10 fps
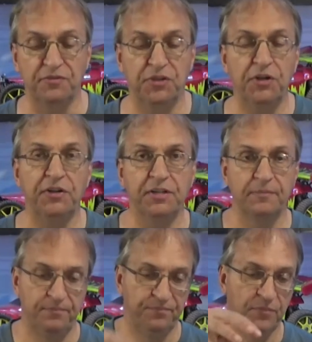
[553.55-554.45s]
dirt
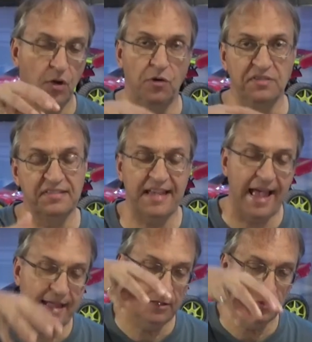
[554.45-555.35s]
or
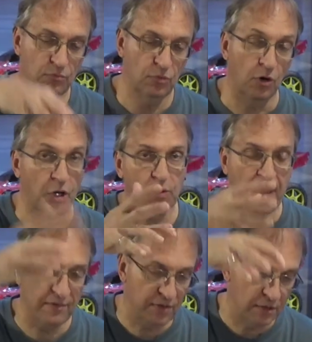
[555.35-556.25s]
sand or
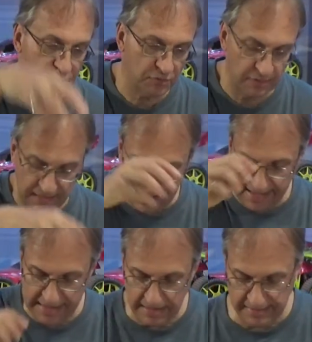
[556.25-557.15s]
gravel
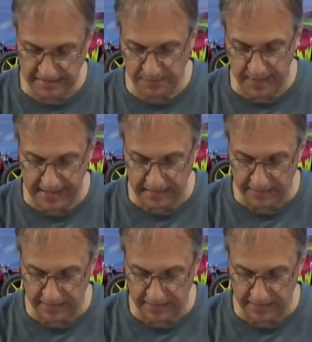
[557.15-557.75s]
in this bed.